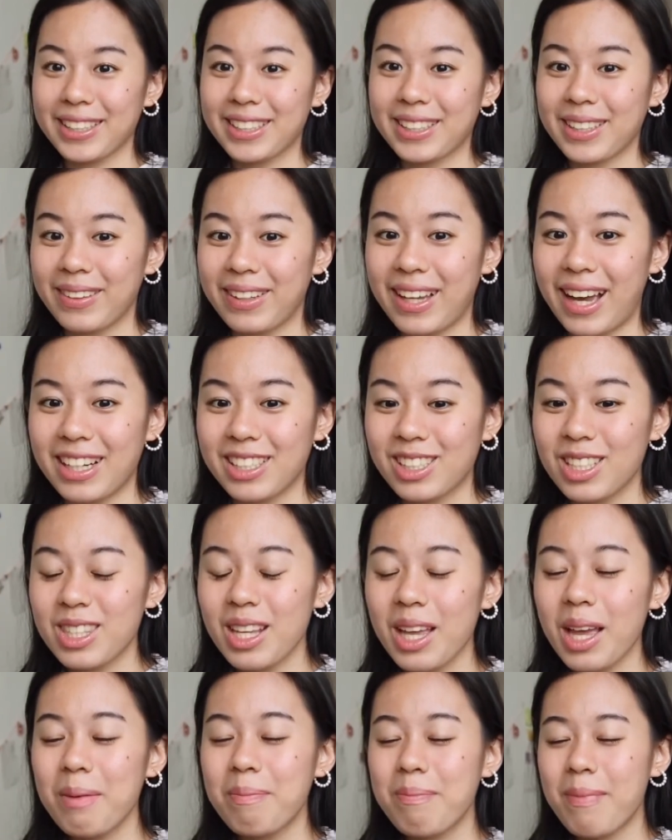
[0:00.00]
So yeah, just
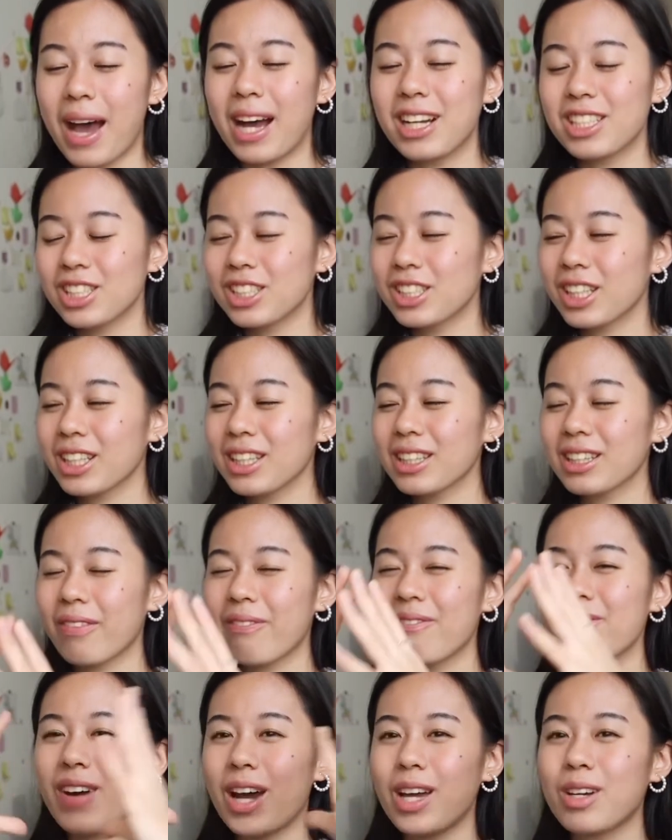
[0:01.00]
imagining the
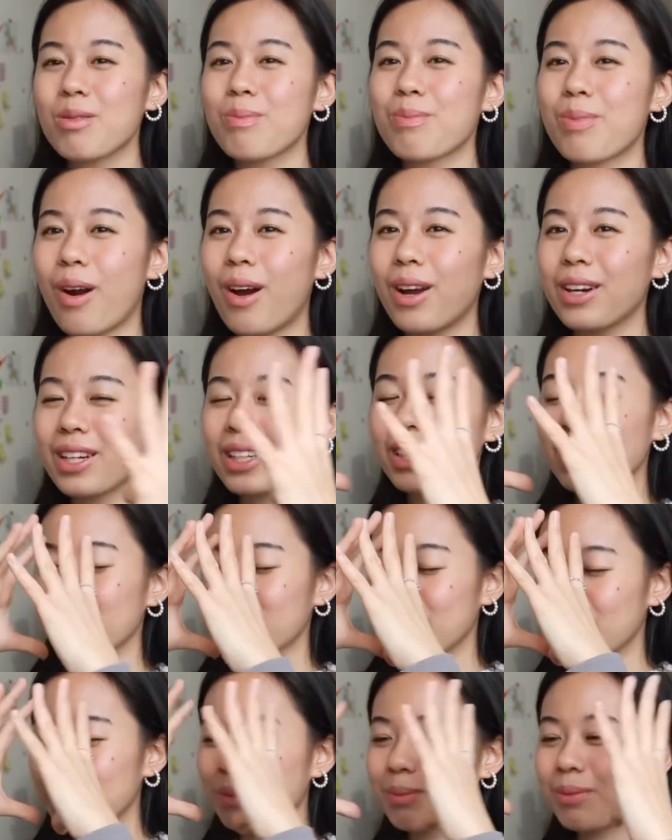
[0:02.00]
final
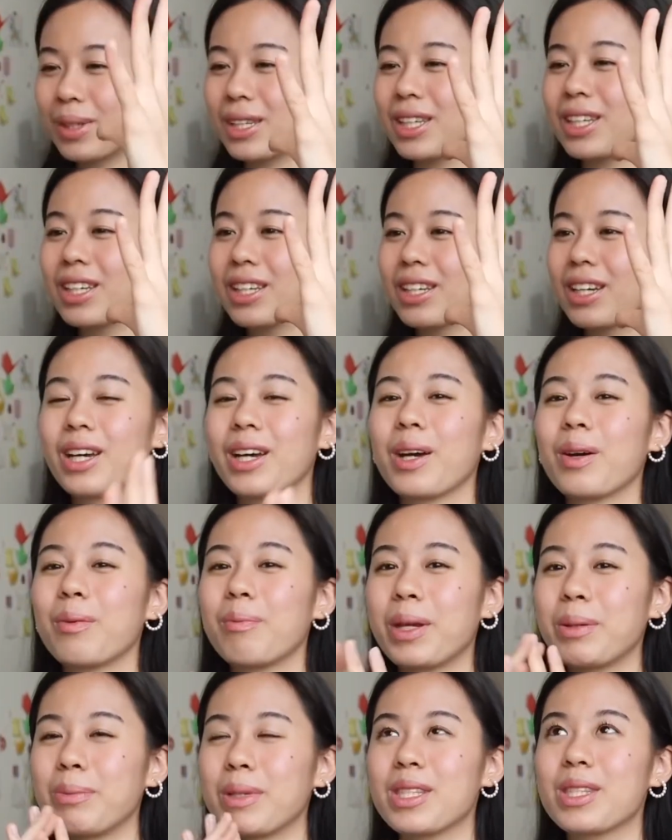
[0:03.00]
product to me
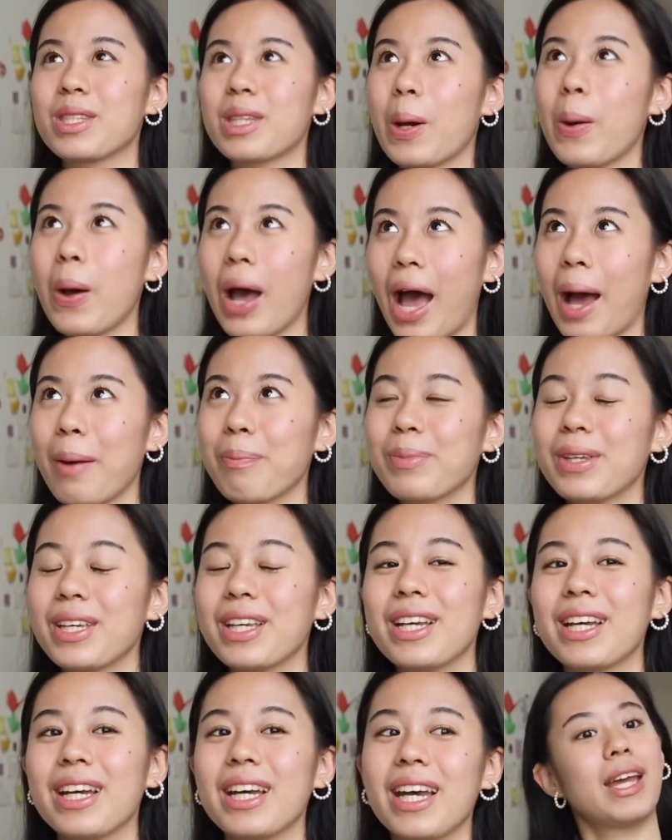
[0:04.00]
made me so
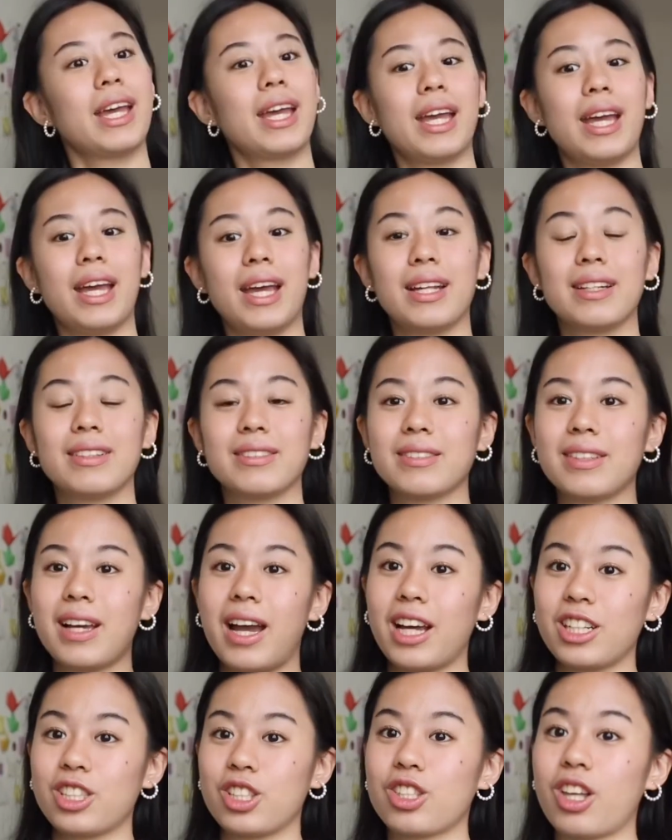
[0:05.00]
happy, and
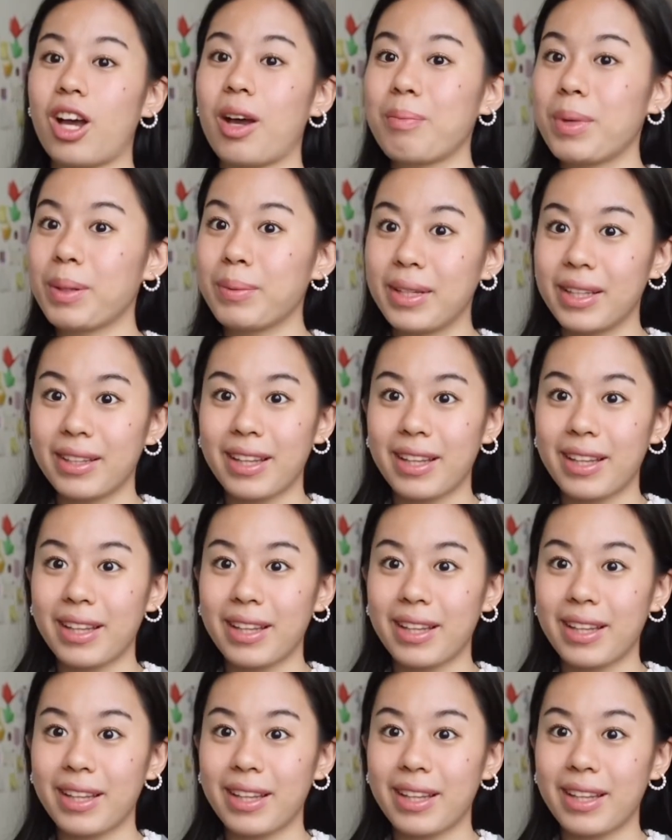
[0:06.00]
I just thought maybe